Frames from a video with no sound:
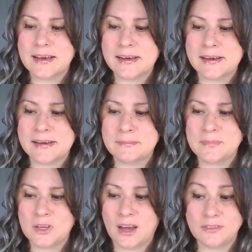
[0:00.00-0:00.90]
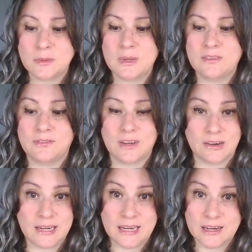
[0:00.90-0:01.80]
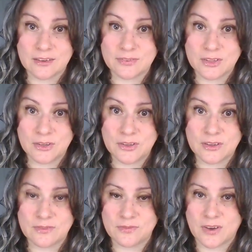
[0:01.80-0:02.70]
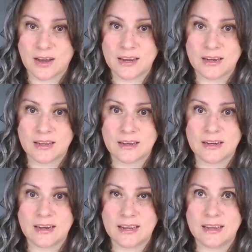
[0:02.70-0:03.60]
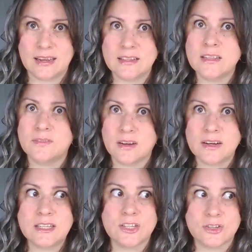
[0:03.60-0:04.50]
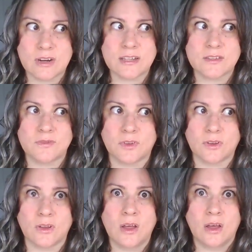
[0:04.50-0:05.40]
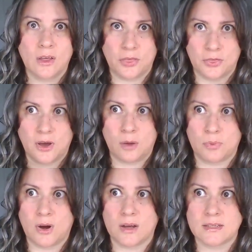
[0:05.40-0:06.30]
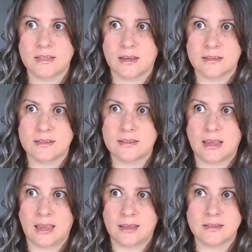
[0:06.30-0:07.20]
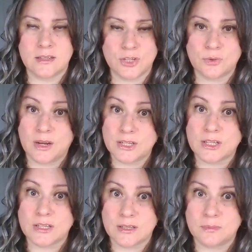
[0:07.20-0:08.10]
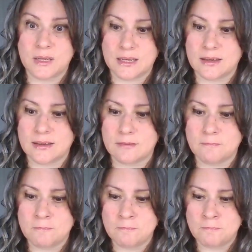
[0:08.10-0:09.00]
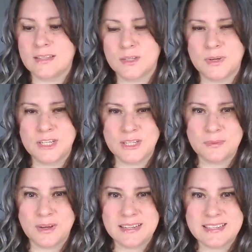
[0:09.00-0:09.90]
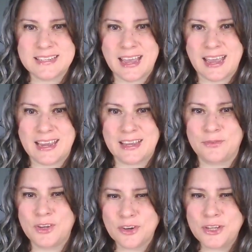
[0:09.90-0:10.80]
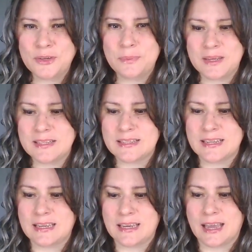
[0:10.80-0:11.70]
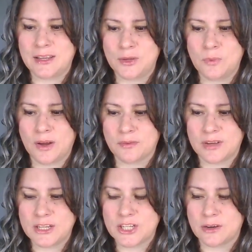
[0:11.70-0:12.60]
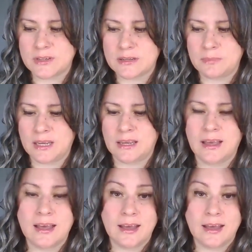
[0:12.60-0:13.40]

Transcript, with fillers: Um, you have to be very careful who you confide in. It's a very stressful thought process and situation to be in. And so I just want to say if you're a UPC and you want to reach out to me,